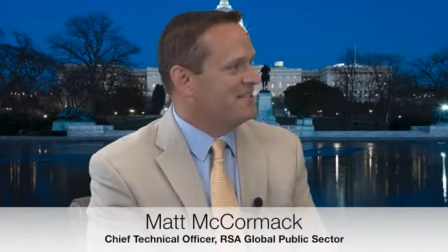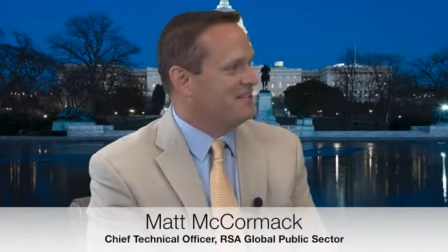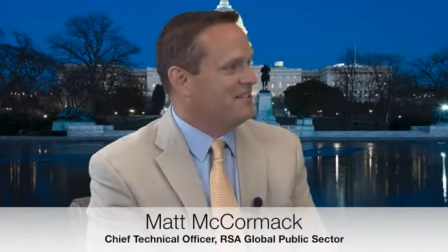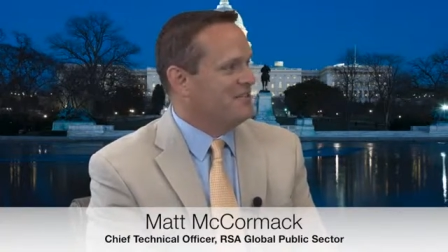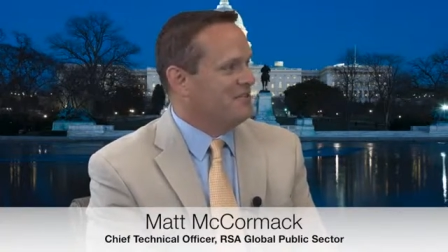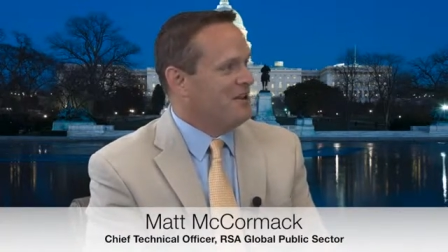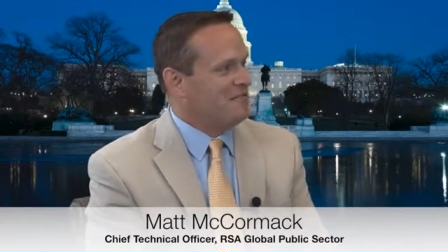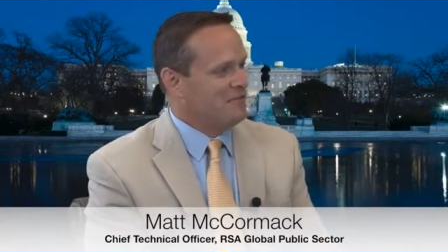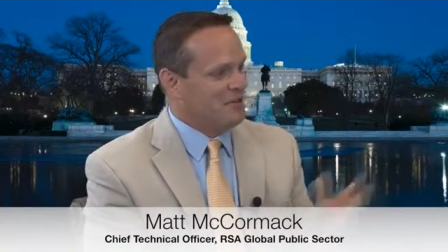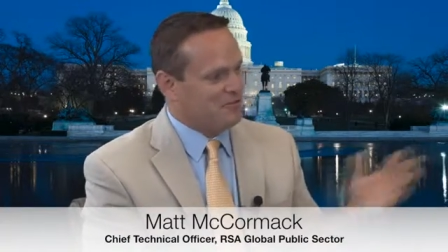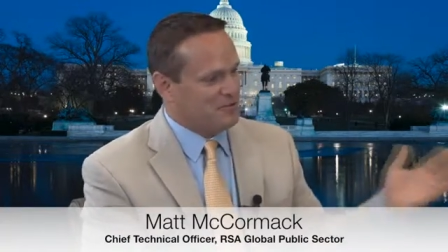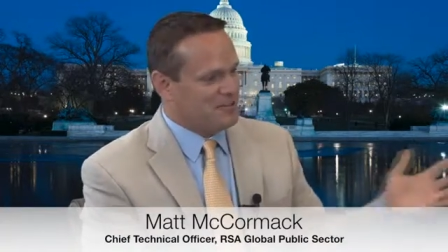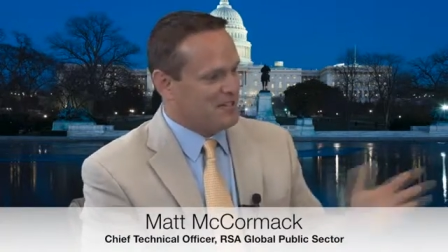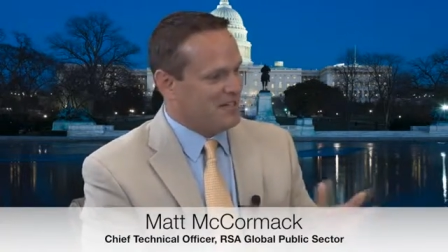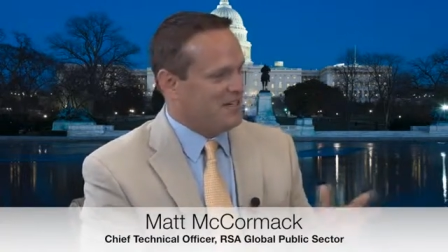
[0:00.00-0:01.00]
You know, not
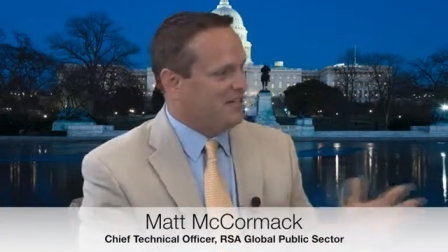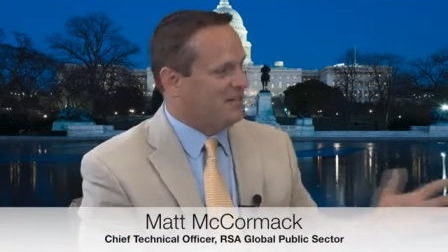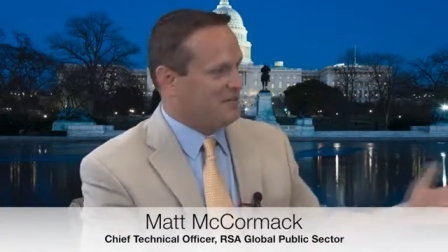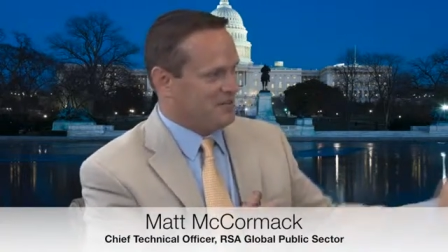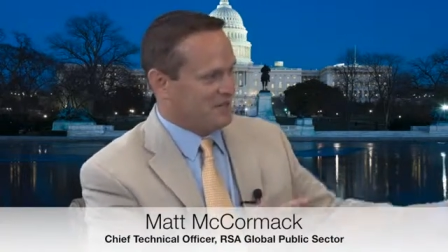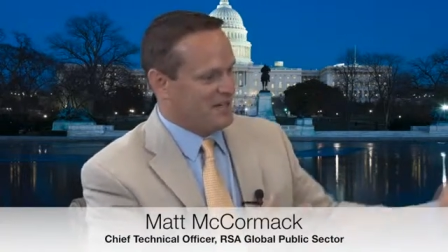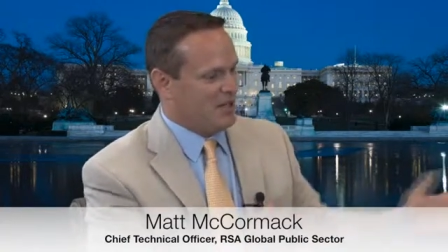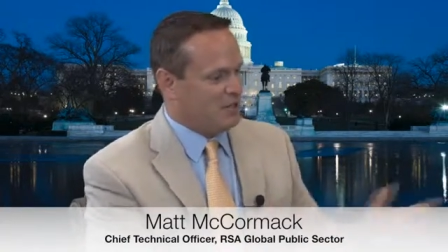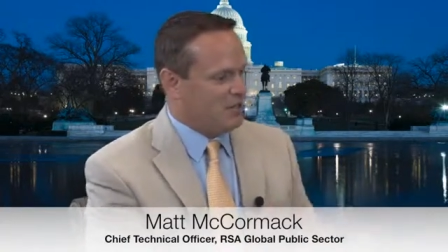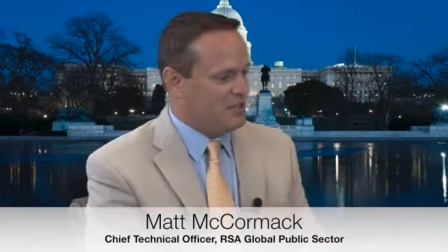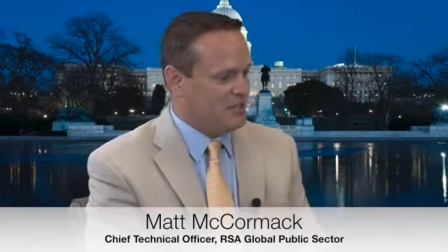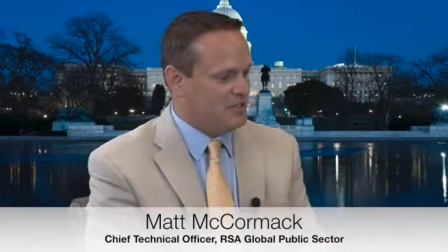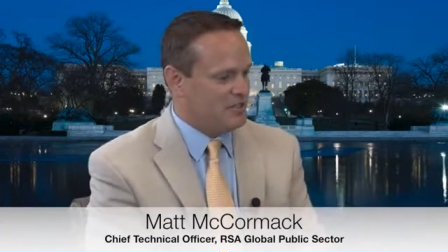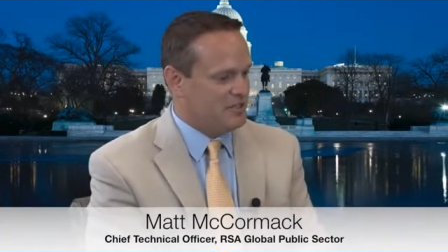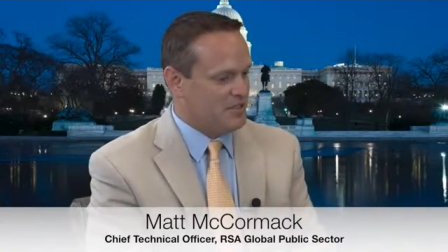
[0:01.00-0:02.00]
referencing you know some of the other.
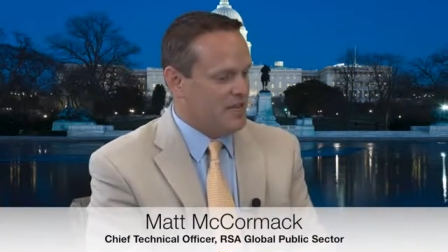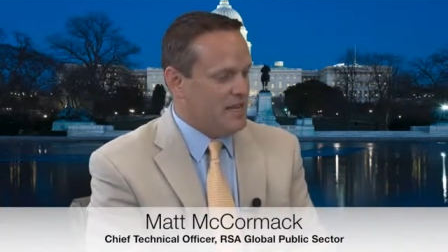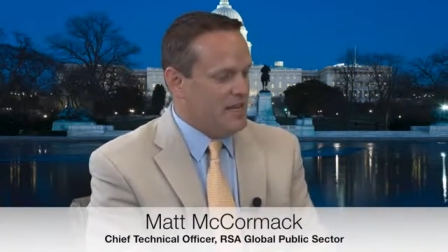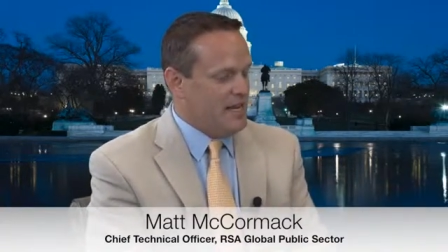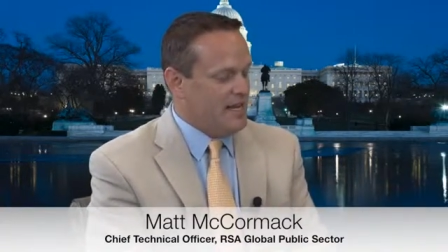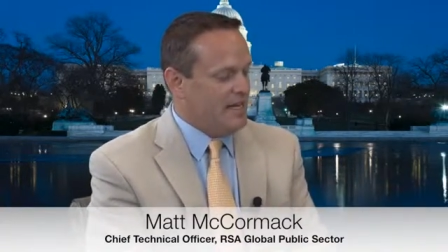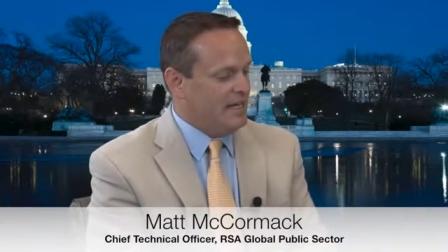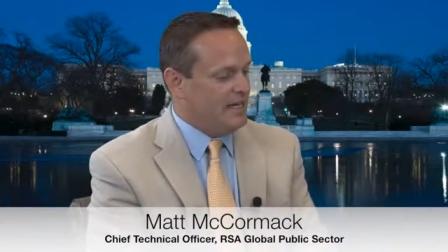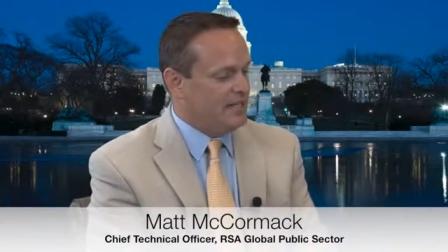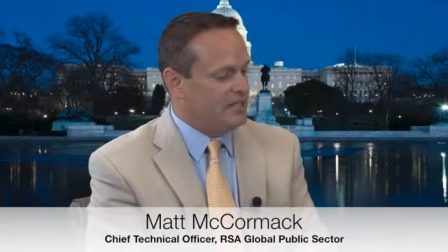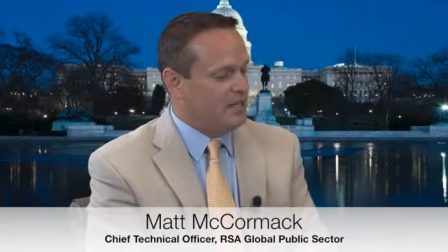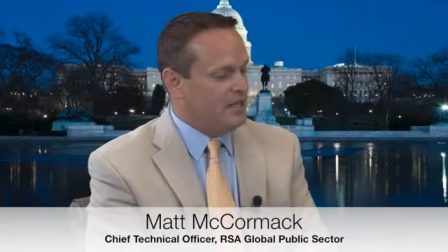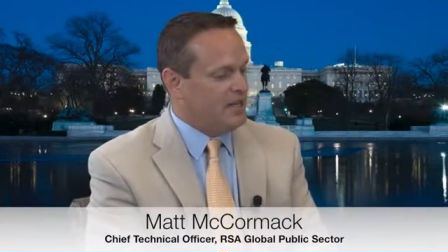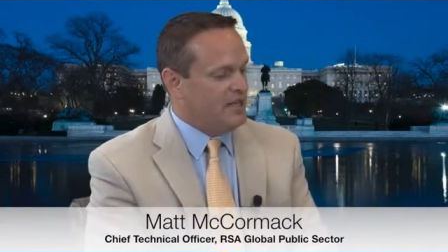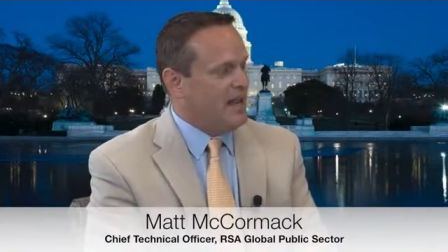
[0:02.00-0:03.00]
This is it
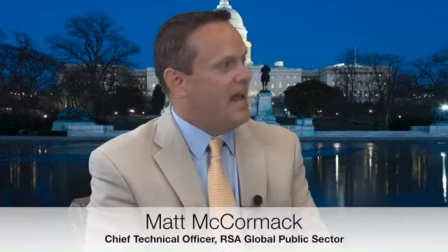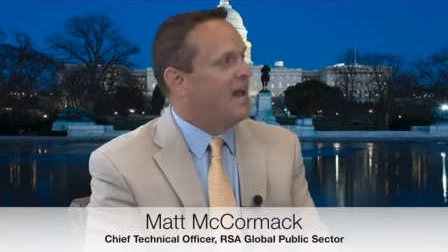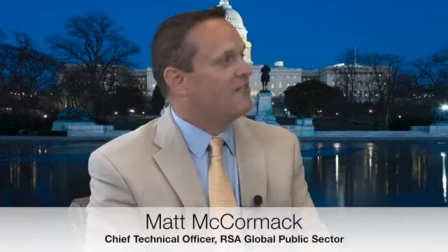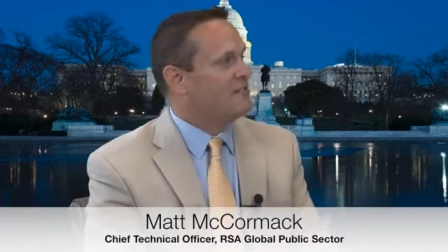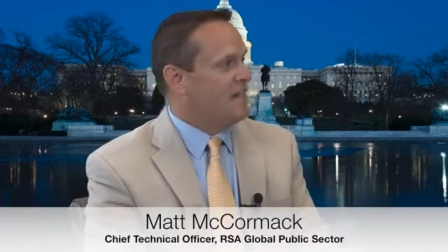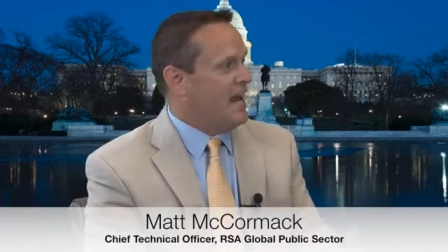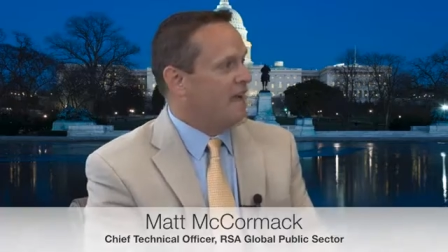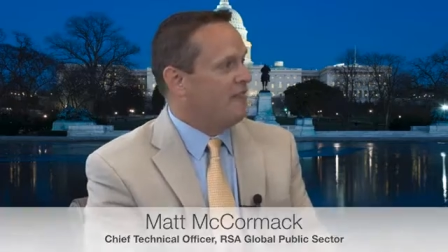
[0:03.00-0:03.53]
is the haves and the